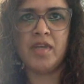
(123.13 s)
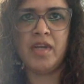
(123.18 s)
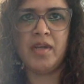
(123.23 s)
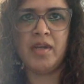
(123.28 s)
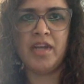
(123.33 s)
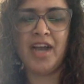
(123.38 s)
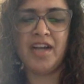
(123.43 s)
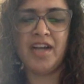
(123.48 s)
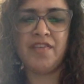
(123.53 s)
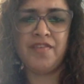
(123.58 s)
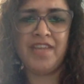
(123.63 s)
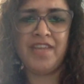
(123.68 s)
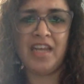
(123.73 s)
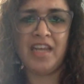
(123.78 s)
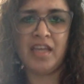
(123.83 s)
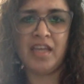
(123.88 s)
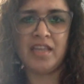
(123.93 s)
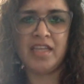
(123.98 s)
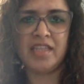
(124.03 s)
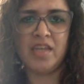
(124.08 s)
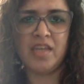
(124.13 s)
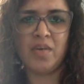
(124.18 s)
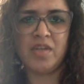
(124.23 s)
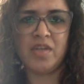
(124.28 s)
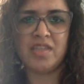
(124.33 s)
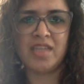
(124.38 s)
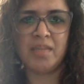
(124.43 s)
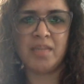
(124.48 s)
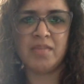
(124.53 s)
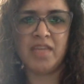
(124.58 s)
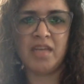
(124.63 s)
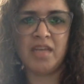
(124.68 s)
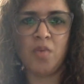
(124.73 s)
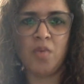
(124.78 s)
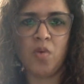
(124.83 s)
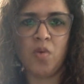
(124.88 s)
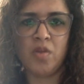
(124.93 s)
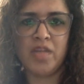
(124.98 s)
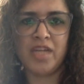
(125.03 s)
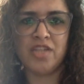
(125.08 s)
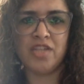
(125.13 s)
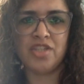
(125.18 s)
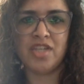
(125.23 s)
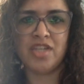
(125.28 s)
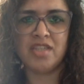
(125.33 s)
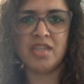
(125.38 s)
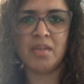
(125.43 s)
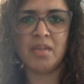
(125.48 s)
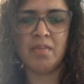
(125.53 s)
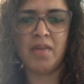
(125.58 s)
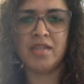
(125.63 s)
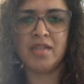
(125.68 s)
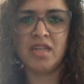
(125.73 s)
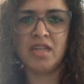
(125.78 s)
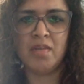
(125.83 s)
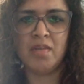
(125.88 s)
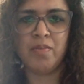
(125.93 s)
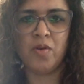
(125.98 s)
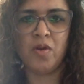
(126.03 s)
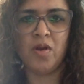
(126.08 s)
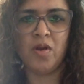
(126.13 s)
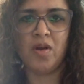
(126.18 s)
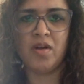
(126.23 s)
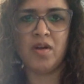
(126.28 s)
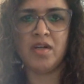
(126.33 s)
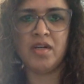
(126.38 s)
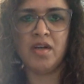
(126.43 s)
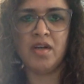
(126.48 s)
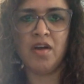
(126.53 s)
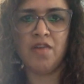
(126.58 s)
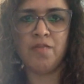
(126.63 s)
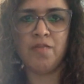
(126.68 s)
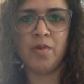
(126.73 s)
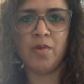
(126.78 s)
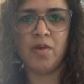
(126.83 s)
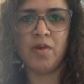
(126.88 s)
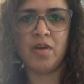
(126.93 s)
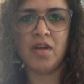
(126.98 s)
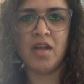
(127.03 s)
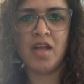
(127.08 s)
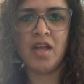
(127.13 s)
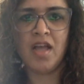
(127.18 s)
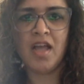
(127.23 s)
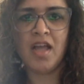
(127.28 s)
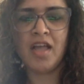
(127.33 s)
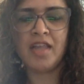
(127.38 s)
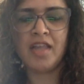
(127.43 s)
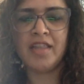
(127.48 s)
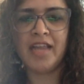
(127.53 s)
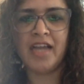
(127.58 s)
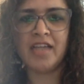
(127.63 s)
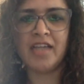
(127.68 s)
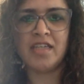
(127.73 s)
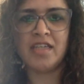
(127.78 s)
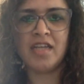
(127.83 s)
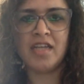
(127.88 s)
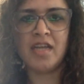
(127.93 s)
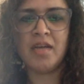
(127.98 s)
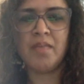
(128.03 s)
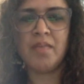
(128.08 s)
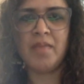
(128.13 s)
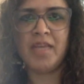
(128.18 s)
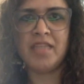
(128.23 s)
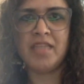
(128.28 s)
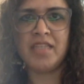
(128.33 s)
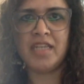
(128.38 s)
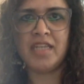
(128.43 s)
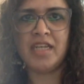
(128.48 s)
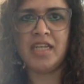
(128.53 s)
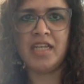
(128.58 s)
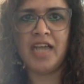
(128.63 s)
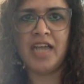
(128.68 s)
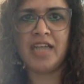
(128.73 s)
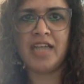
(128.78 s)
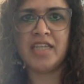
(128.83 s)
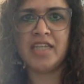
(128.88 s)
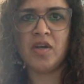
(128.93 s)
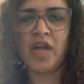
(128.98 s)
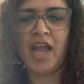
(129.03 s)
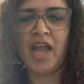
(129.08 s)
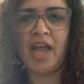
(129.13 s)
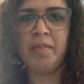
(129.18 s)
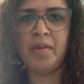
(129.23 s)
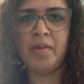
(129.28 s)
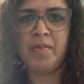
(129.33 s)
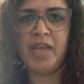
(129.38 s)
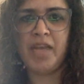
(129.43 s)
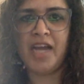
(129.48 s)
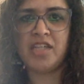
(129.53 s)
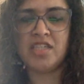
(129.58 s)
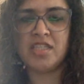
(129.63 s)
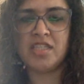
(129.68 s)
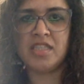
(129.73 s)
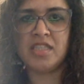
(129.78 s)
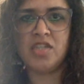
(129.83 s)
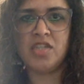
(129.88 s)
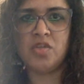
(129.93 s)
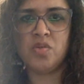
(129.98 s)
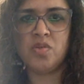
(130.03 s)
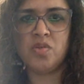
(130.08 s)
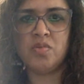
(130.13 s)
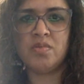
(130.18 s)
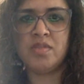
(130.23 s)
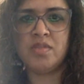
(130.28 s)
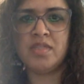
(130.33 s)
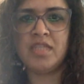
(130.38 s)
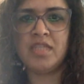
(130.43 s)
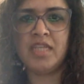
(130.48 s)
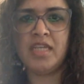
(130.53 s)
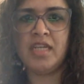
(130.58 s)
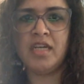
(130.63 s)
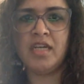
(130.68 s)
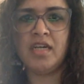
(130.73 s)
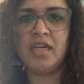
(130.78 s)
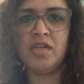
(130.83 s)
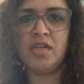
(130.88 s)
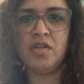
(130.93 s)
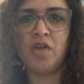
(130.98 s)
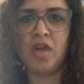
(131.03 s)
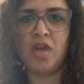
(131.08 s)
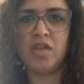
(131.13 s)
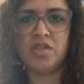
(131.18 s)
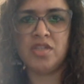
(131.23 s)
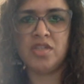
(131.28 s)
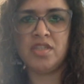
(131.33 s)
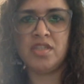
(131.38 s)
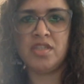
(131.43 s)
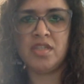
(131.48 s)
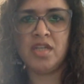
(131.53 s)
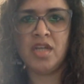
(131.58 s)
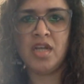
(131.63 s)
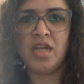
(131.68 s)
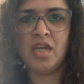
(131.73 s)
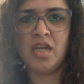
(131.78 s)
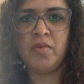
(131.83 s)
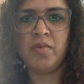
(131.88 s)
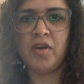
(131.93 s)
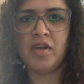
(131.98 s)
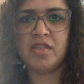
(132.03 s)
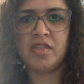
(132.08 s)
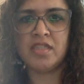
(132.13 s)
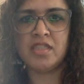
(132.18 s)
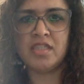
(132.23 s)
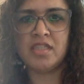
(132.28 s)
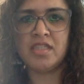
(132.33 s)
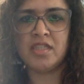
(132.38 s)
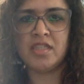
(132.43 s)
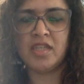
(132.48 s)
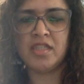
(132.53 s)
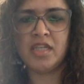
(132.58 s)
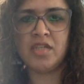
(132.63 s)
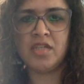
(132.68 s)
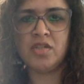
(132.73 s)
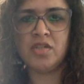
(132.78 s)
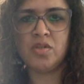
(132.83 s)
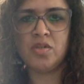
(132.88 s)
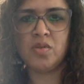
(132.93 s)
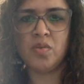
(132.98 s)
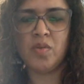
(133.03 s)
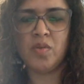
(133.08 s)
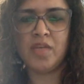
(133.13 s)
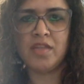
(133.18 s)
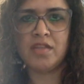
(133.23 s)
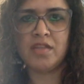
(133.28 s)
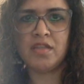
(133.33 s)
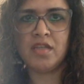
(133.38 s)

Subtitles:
gut feeling that there was something more than just a muscle pull or a nerve pull. That basically I said, okay, maybe I just need to see a neurologist because it has nothing to do with